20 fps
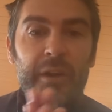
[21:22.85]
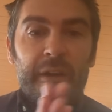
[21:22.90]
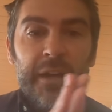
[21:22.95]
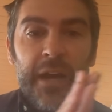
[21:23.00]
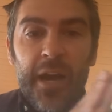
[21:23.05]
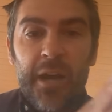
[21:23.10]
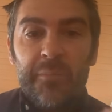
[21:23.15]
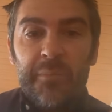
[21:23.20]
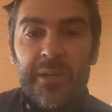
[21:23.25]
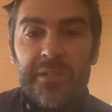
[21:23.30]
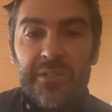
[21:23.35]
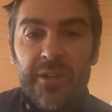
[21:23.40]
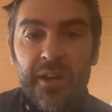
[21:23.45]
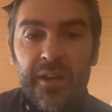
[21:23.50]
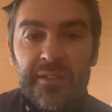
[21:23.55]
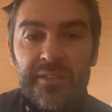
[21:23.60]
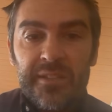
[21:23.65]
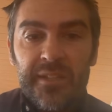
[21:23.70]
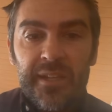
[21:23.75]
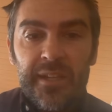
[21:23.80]
How much
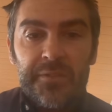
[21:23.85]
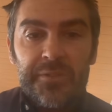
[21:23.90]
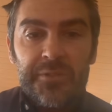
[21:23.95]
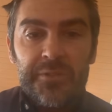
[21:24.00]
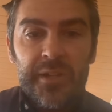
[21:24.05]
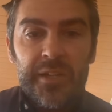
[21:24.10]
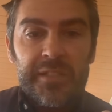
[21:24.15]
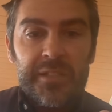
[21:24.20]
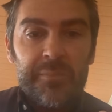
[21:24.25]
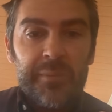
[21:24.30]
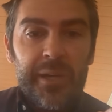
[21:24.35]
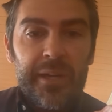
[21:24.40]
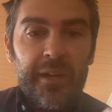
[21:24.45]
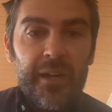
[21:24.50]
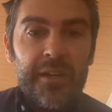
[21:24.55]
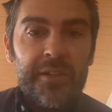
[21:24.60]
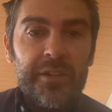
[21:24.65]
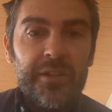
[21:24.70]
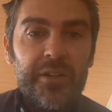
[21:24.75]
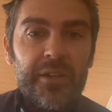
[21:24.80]
oxidative stress am I
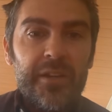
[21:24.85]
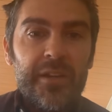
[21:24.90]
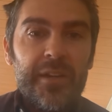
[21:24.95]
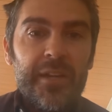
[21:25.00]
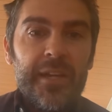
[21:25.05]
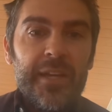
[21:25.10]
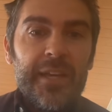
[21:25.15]
under?